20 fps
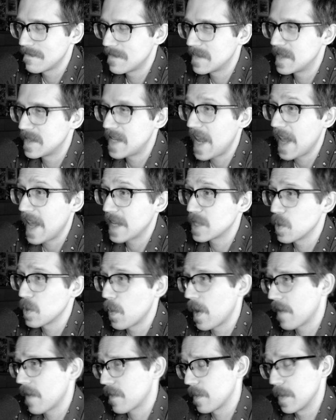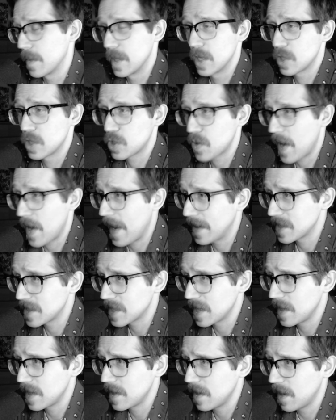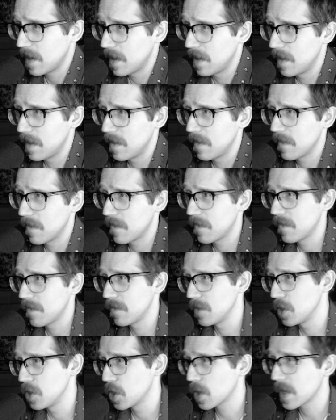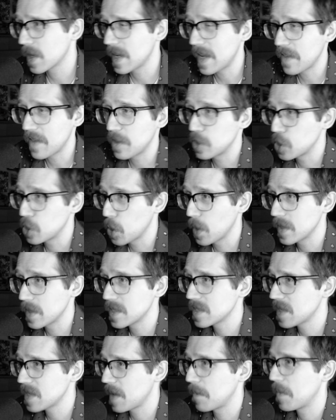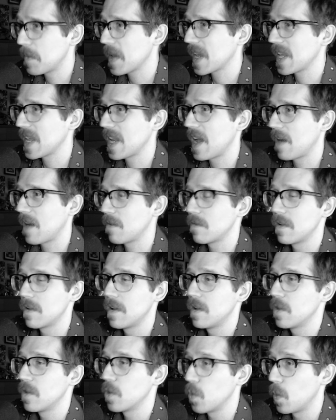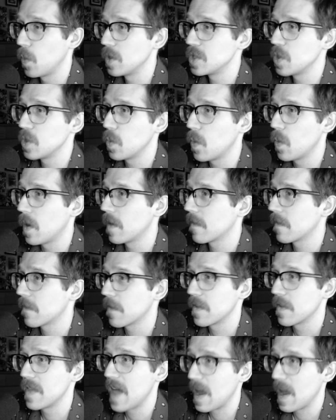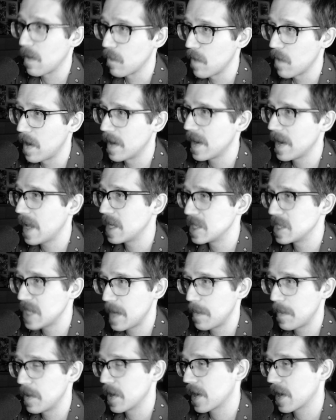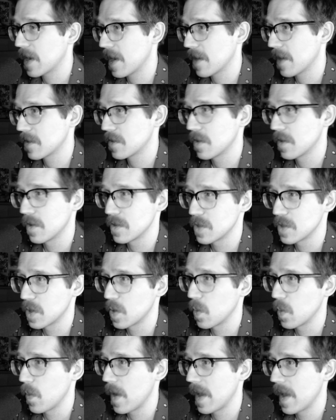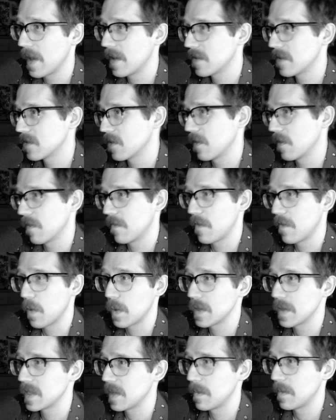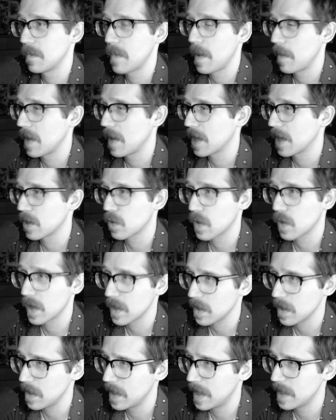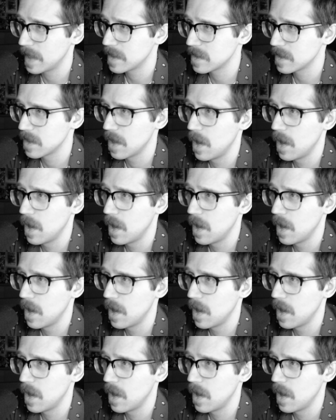takes away from the strategy of looking at the choices and picking out the ones you want for that run and shaping your character a certain way. So focusing maybe on critical hits